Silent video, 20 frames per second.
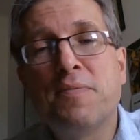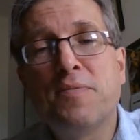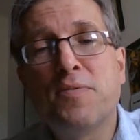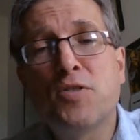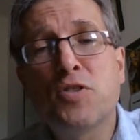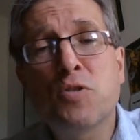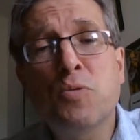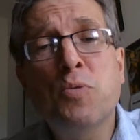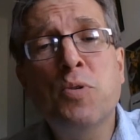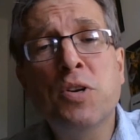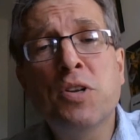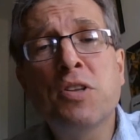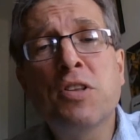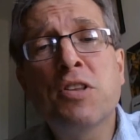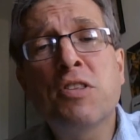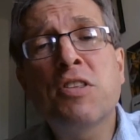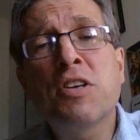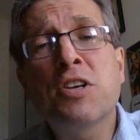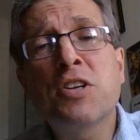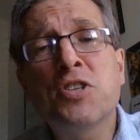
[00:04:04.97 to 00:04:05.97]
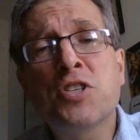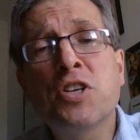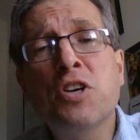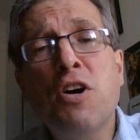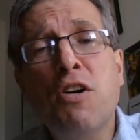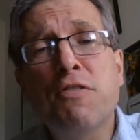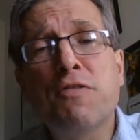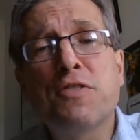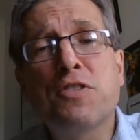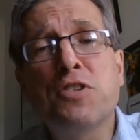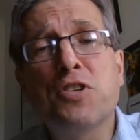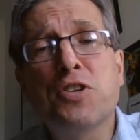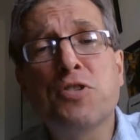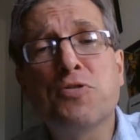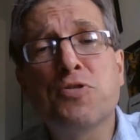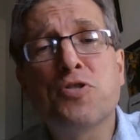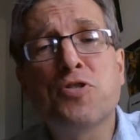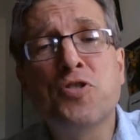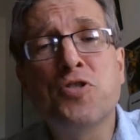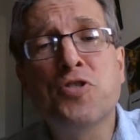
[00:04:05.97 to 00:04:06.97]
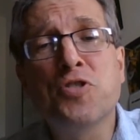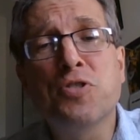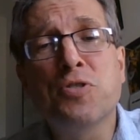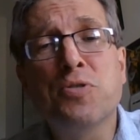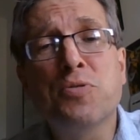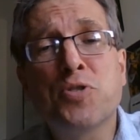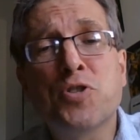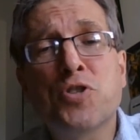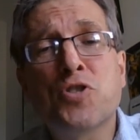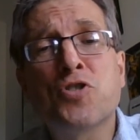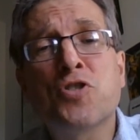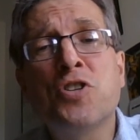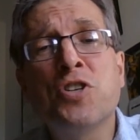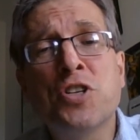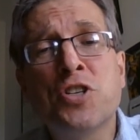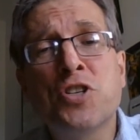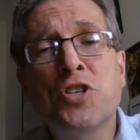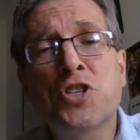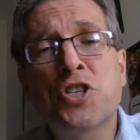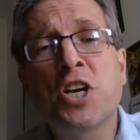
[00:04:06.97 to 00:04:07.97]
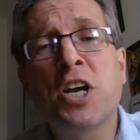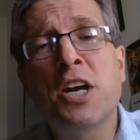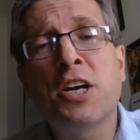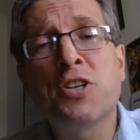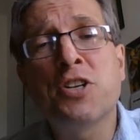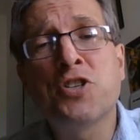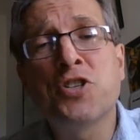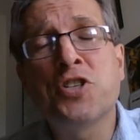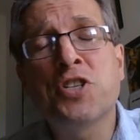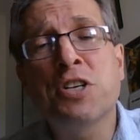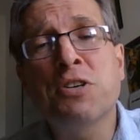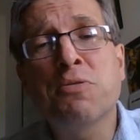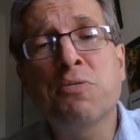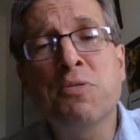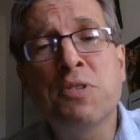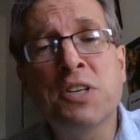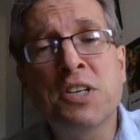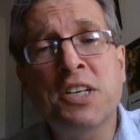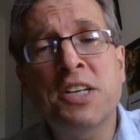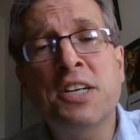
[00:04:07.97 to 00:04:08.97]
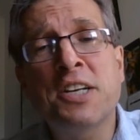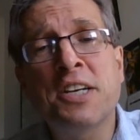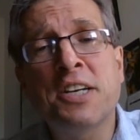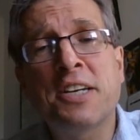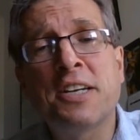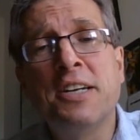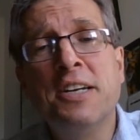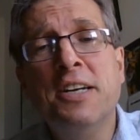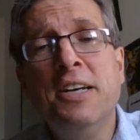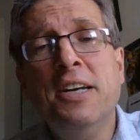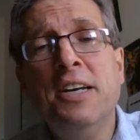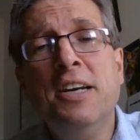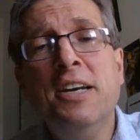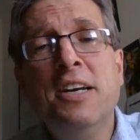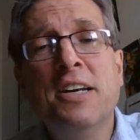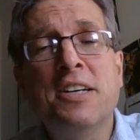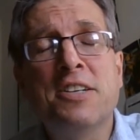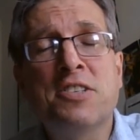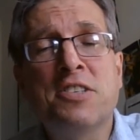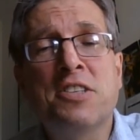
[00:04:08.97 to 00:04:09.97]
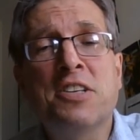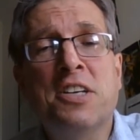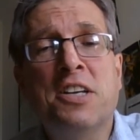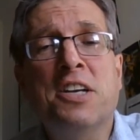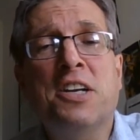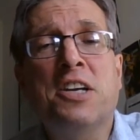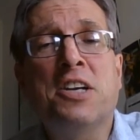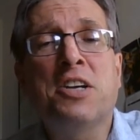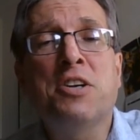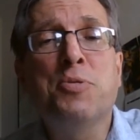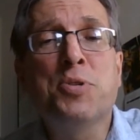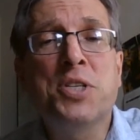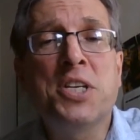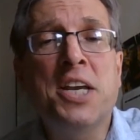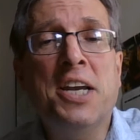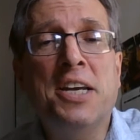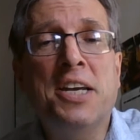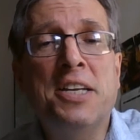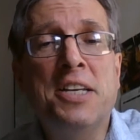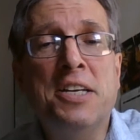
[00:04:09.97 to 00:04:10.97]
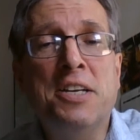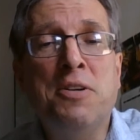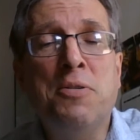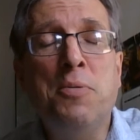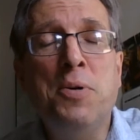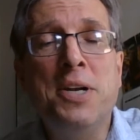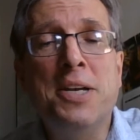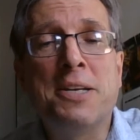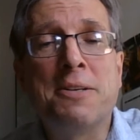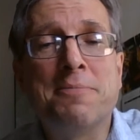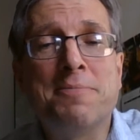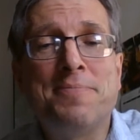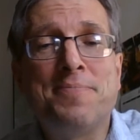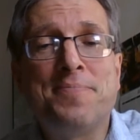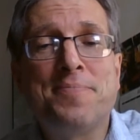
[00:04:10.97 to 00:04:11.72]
So one of the things I often used to do was try and charge down the kick as the kicker was getting it away.